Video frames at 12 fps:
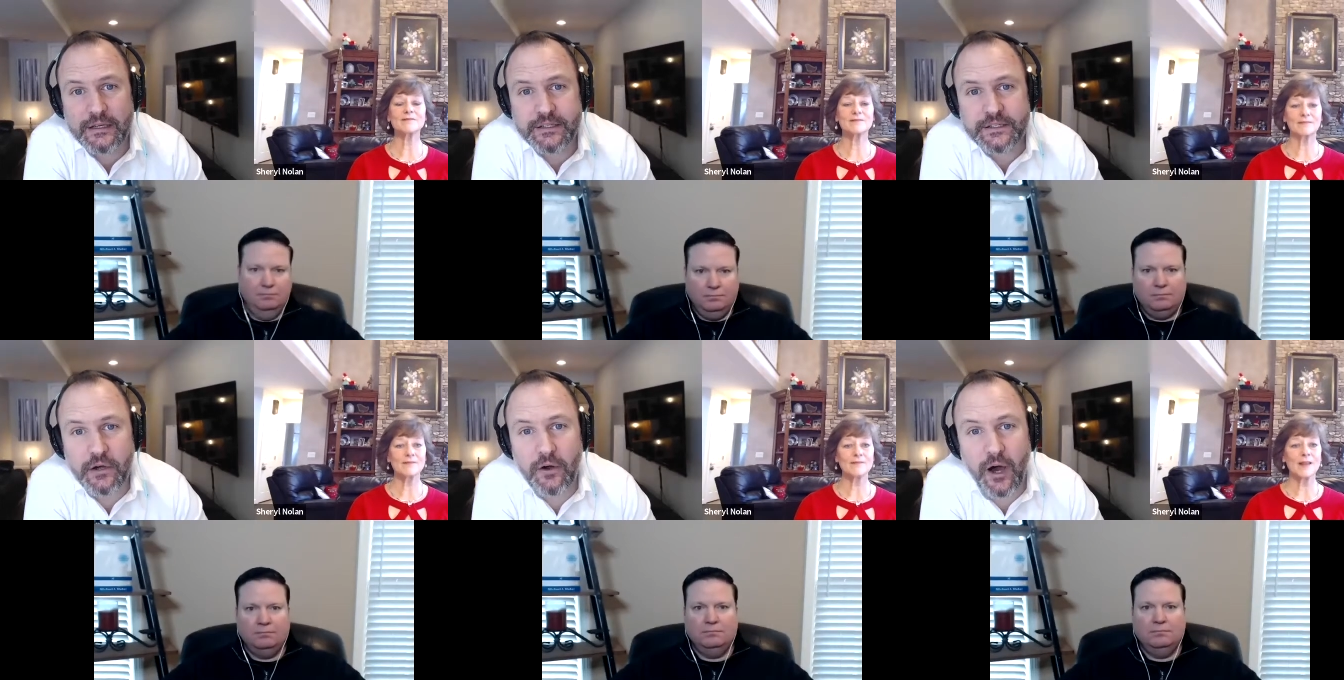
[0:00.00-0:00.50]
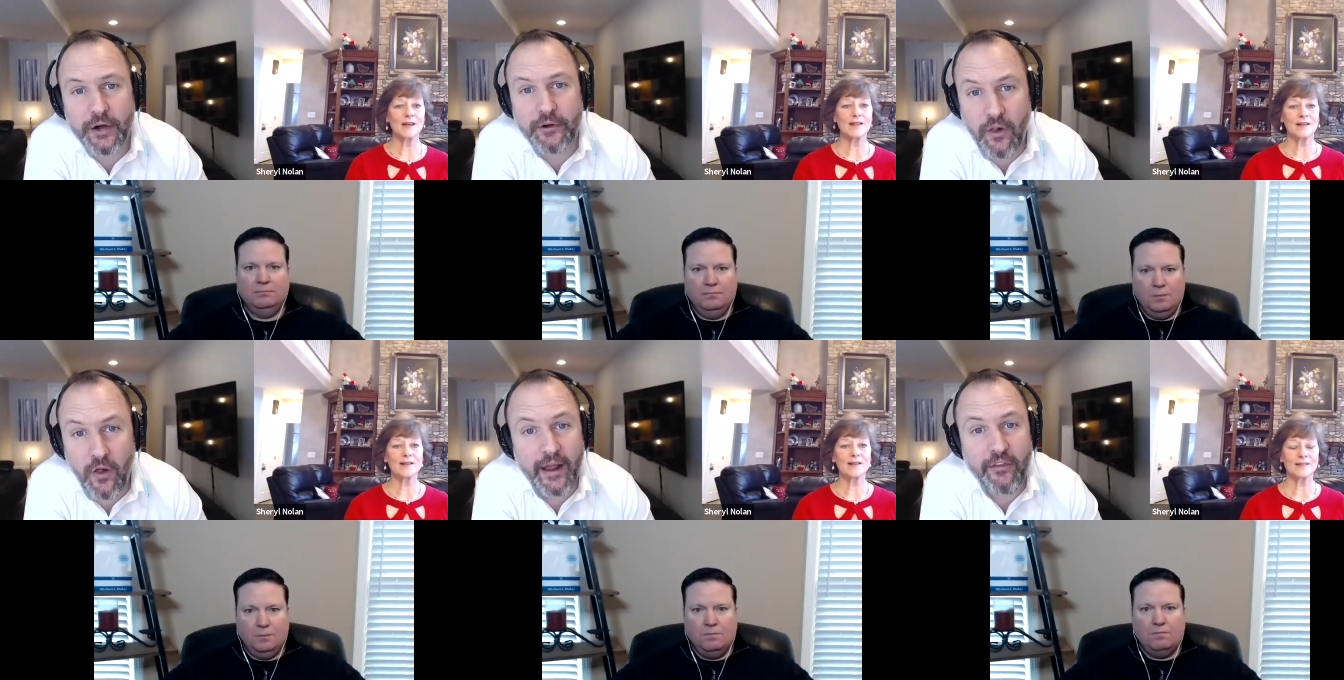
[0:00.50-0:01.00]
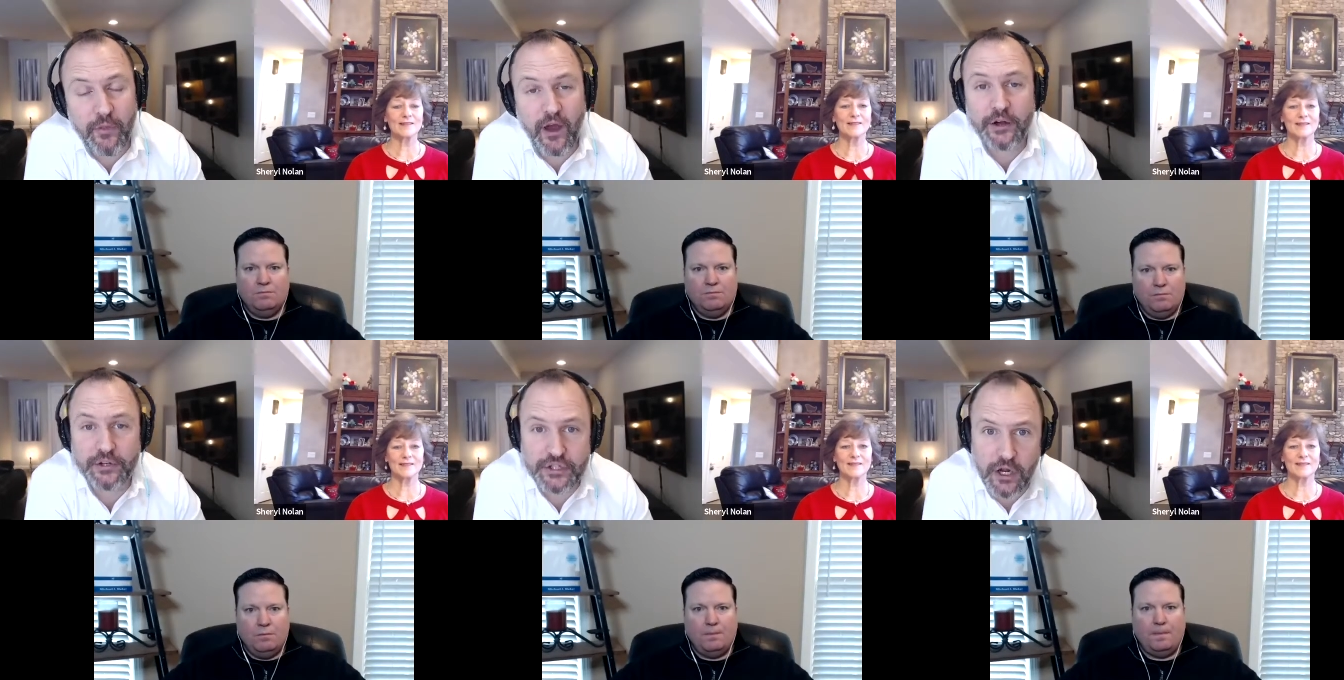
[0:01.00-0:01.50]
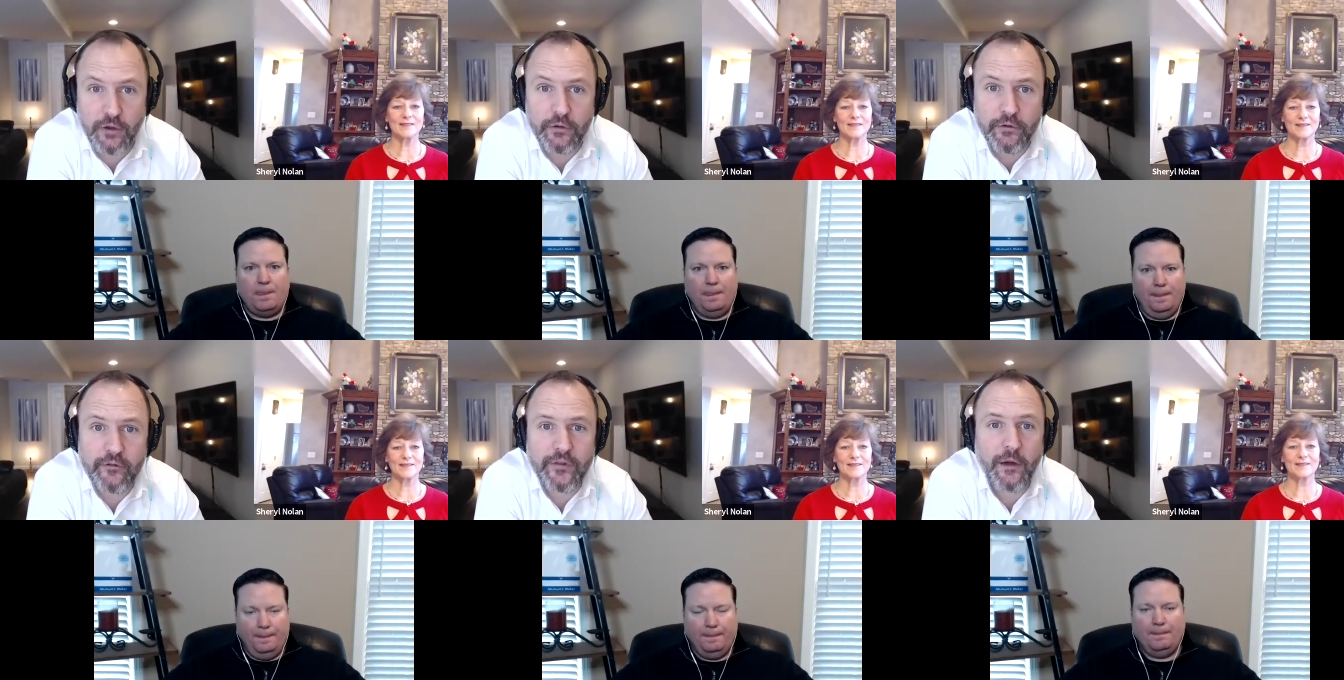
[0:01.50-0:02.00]
Speaker 1: So 100 clients with 100
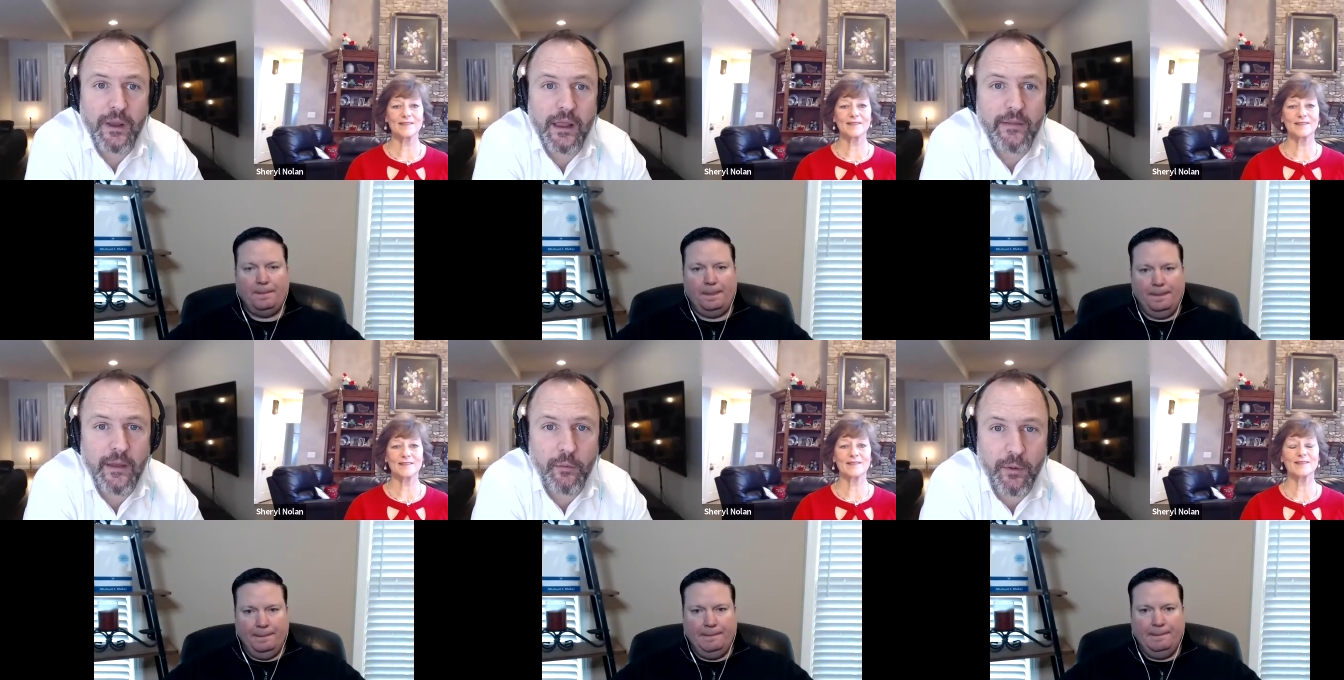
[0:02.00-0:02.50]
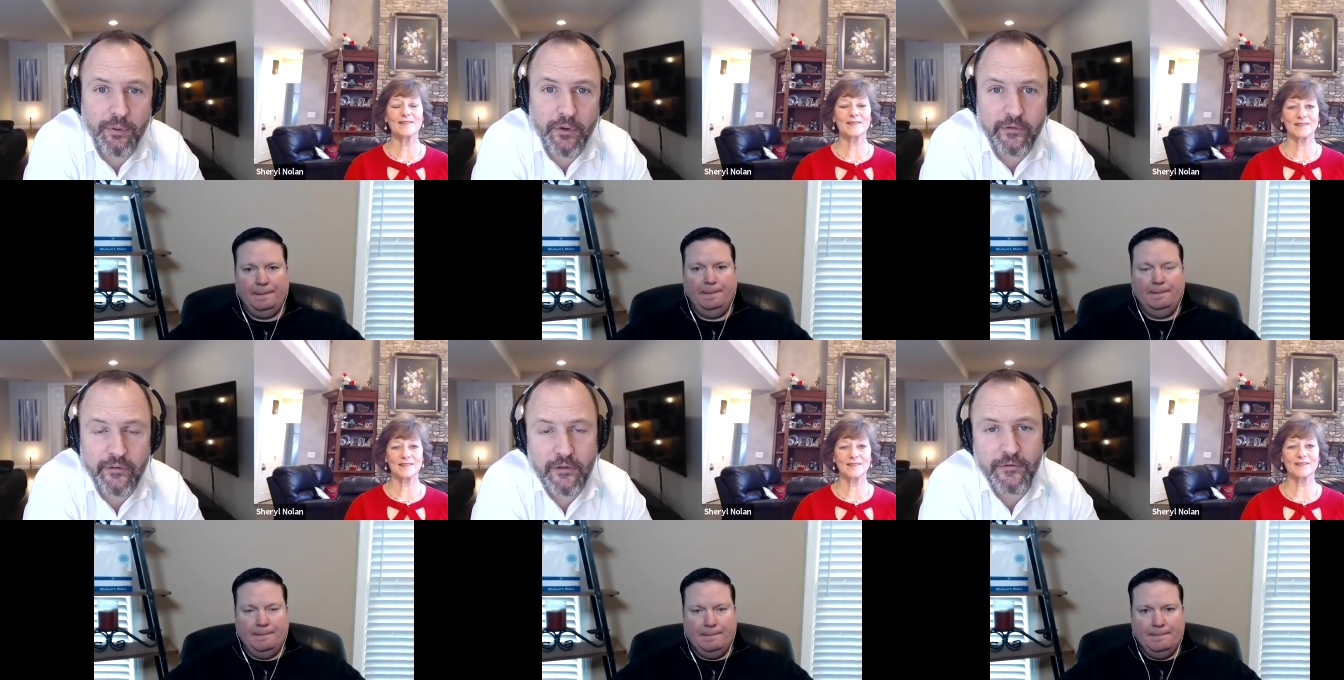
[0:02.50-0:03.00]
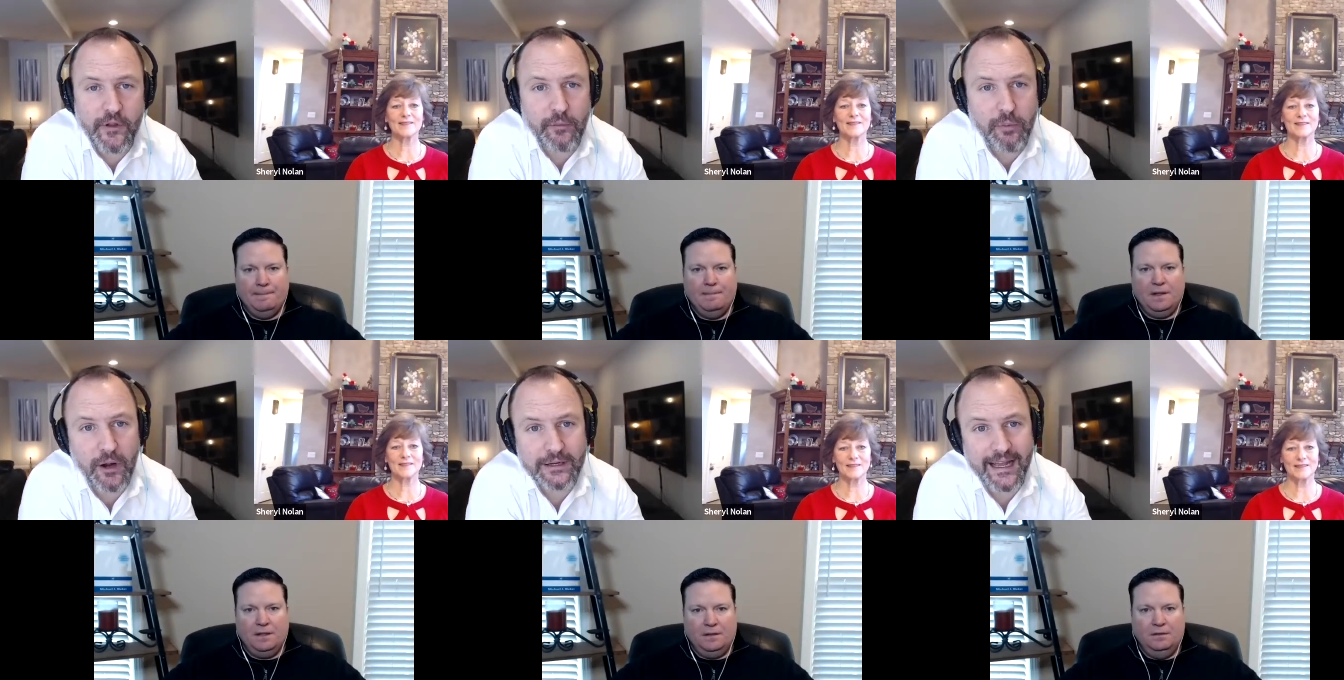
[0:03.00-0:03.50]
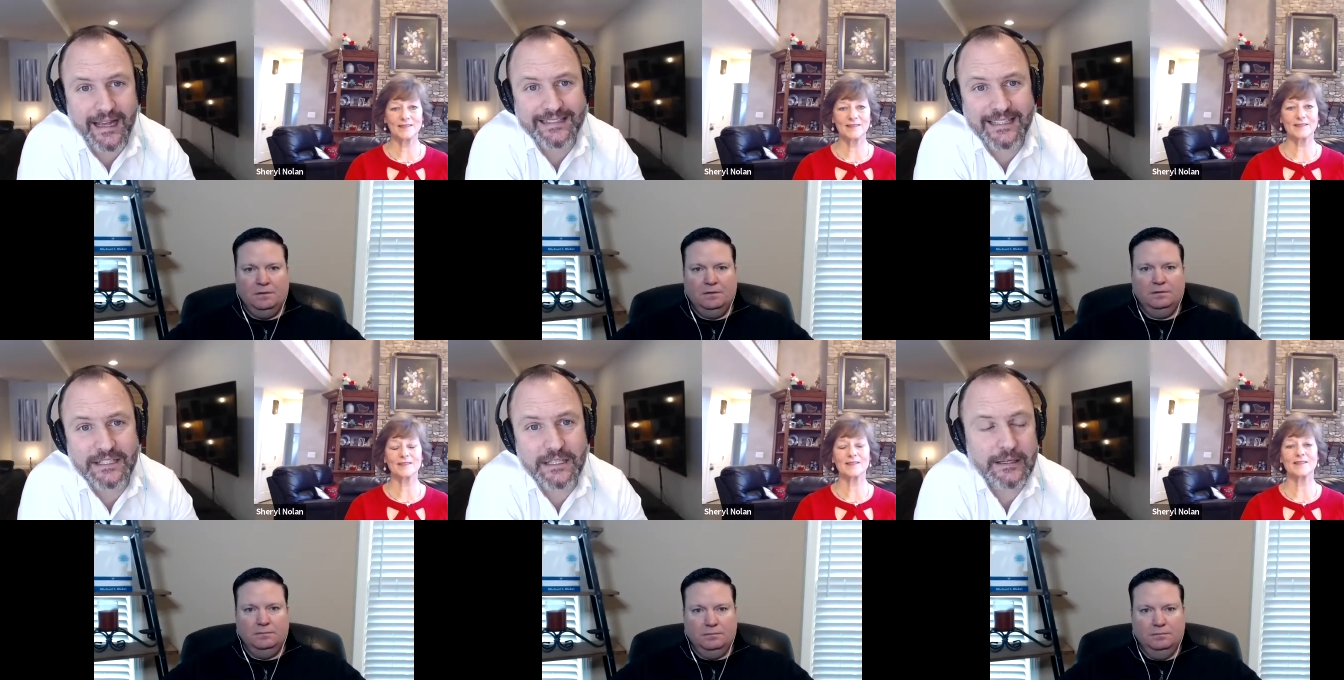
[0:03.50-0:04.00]
shows that we that we're producing for their podcast.
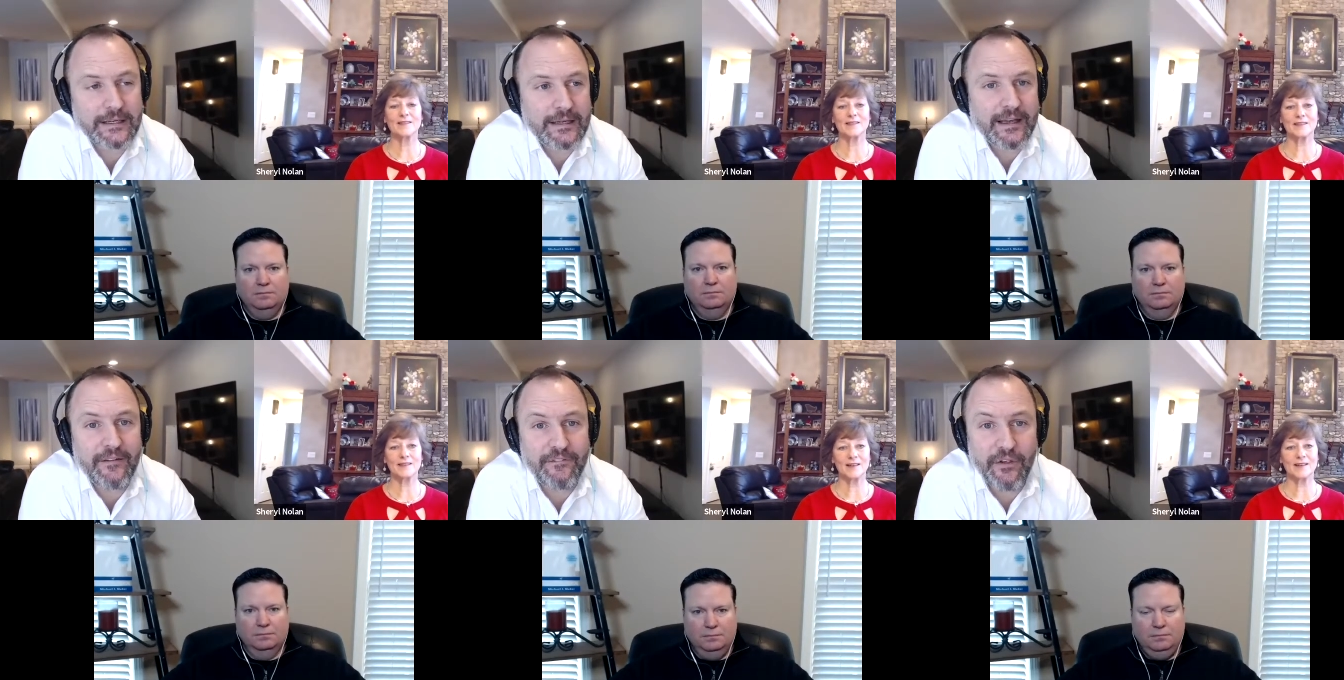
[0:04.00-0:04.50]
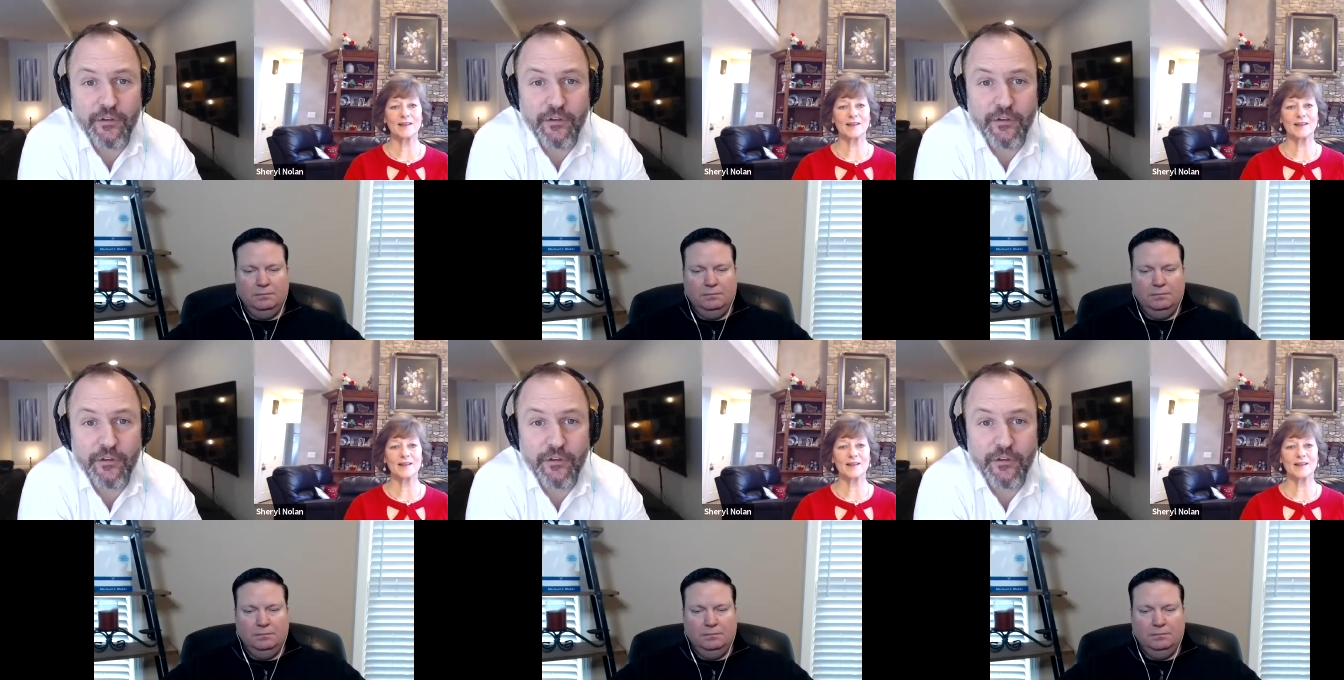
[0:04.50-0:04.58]
It's feels